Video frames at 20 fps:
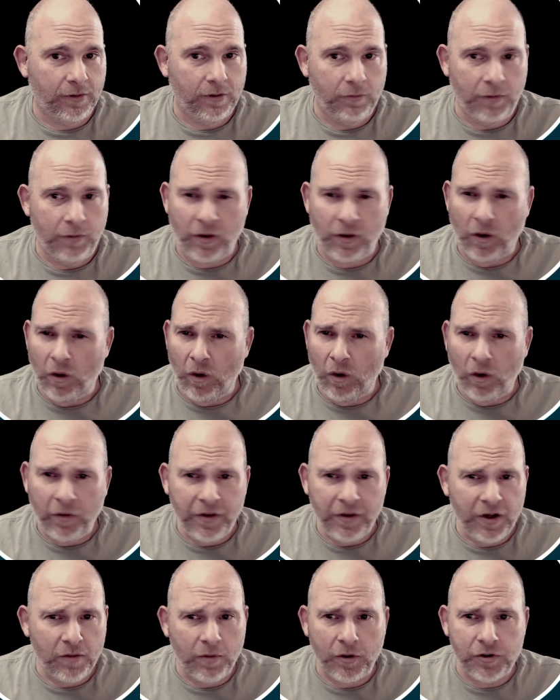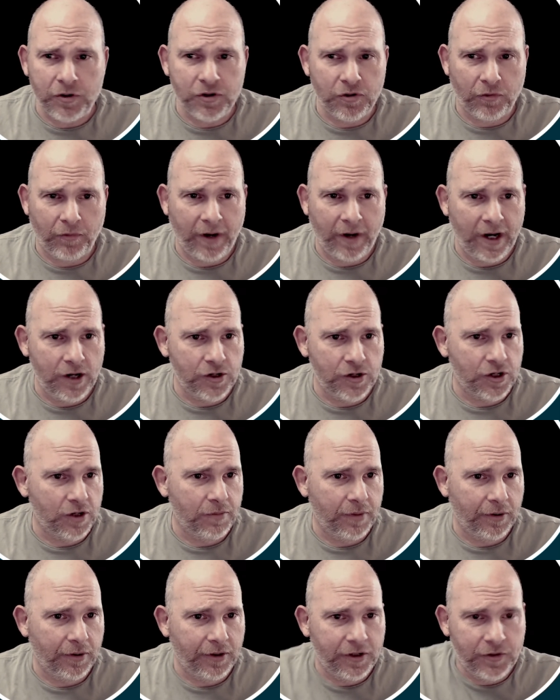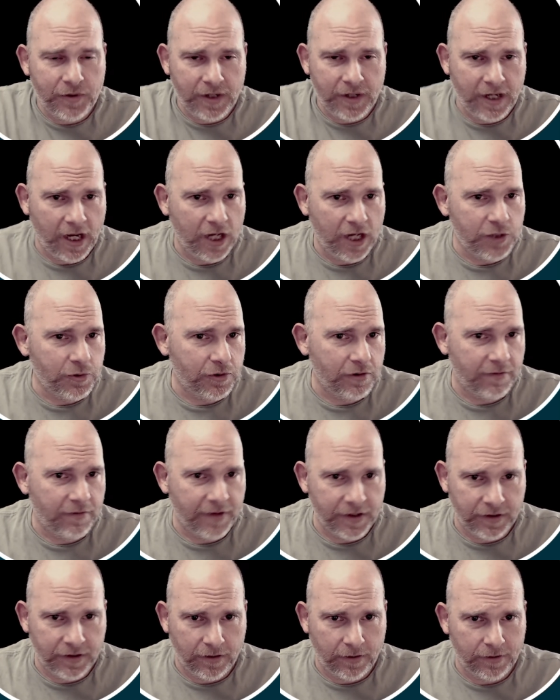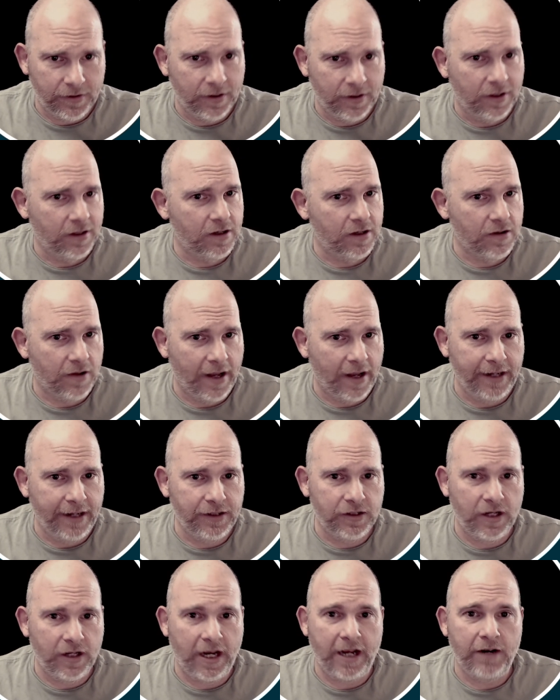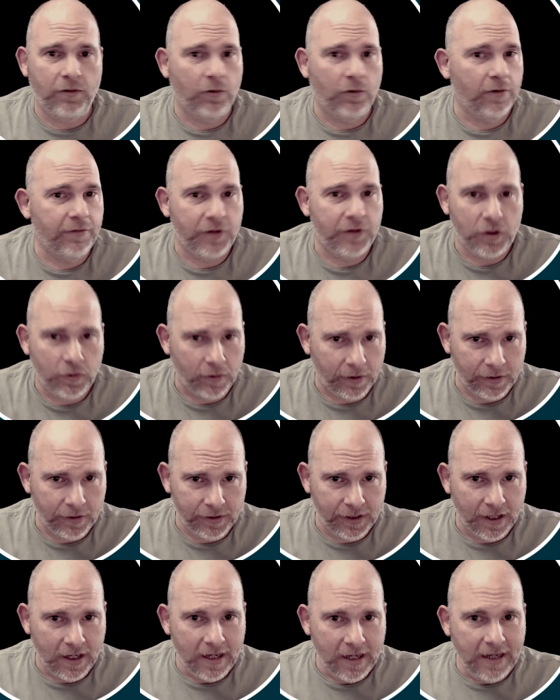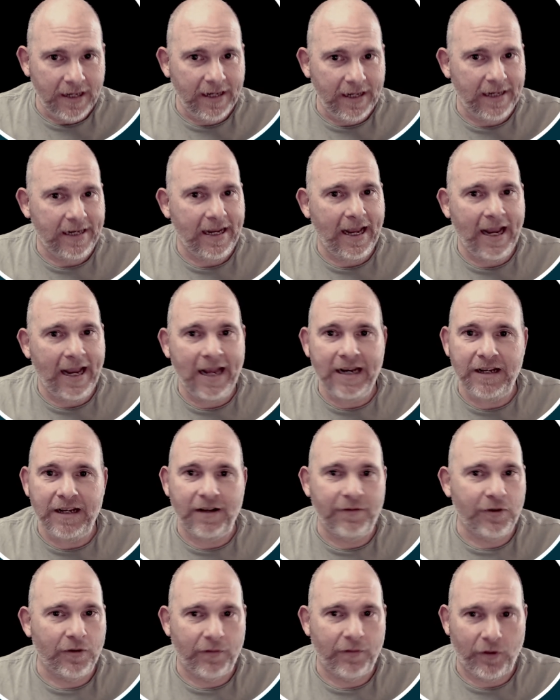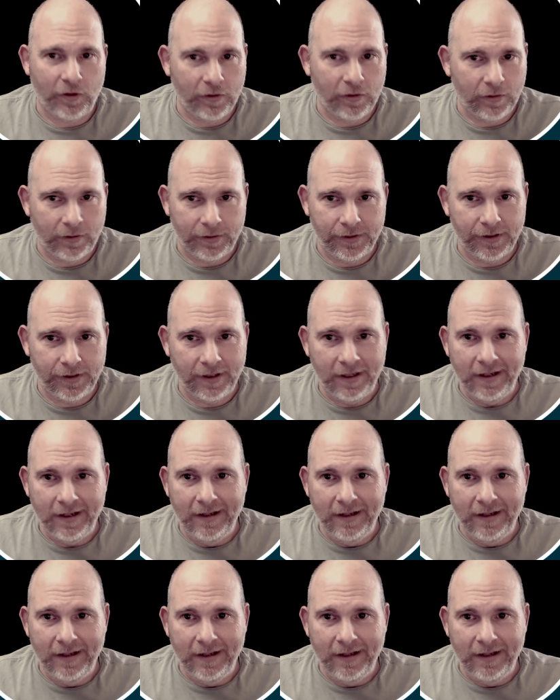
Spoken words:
with all the emotional range and ability to engage with your visitors, clients, and or viewers in any of your verticals,